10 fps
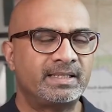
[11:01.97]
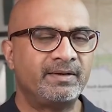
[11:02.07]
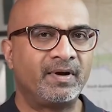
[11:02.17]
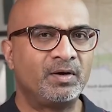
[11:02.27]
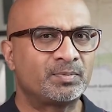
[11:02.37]

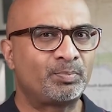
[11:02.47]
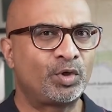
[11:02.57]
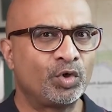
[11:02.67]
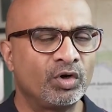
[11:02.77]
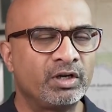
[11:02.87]
If I was
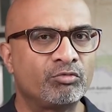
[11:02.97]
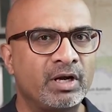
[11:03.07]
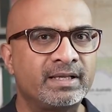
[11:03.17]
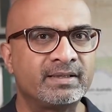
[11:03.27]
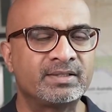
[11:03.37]
purely
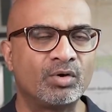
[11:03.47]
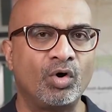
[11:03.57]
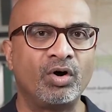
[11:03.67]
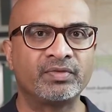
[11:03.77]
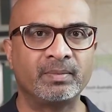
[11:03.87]
running this
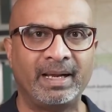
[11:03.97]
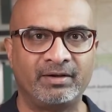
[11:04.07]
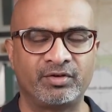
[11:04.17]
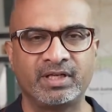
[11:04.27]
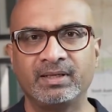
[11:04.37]
off the
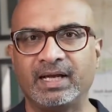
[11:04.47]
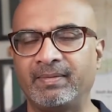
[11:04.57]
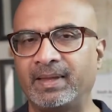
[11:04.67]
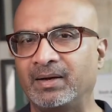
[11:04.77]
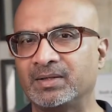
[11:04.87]
battery,
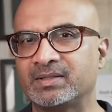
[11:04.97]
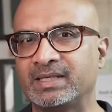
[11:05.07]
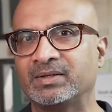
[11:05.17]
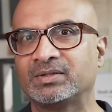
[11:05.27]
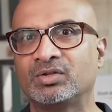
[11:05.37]
and that
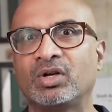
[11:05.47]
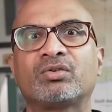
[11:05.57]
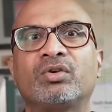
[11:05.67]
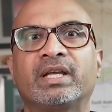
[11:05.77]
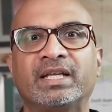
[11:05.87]
was
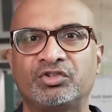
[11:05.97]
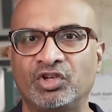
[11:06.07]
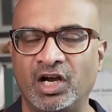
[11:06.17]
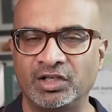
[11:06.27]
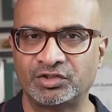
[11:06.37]
not going to get
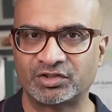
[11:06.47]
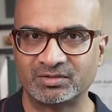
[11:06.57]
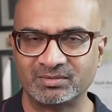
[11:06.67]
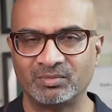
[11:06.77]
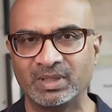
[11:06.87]
charged
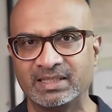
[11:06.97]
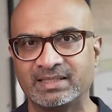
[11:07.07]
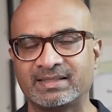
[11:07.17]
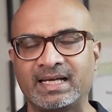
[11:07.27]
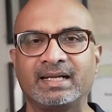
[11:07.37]
when
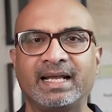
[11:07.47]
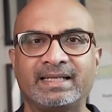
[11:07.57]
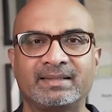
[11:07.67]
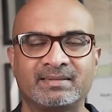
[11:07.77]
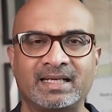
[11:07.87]
the
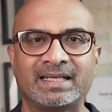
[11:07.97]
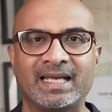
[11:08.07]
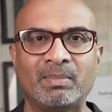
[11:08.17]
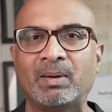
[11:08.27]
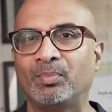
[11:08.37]
sun
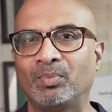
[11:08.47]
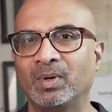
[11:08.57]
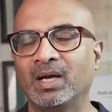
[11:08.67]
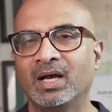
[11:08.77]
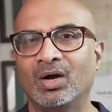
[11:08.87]
came up,
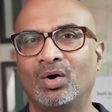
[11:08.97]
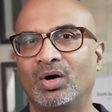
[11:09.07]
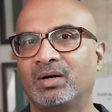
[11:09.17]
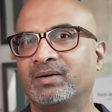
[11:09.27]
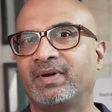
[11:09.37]

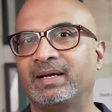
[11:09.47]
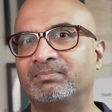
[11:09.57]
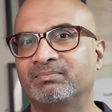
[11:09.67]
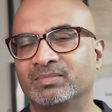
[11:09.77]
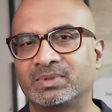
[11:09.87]
or if I
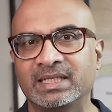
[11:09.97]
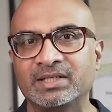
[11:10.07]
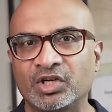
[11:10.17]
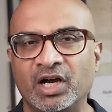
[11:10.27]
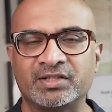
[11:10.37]

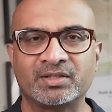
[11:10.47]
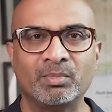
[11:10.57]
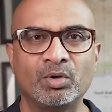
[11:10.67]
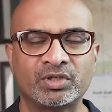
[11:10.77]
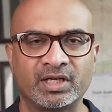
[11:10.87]
didn't charge the
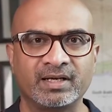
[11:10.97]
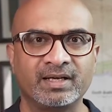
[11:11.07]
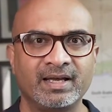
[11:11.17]
motor,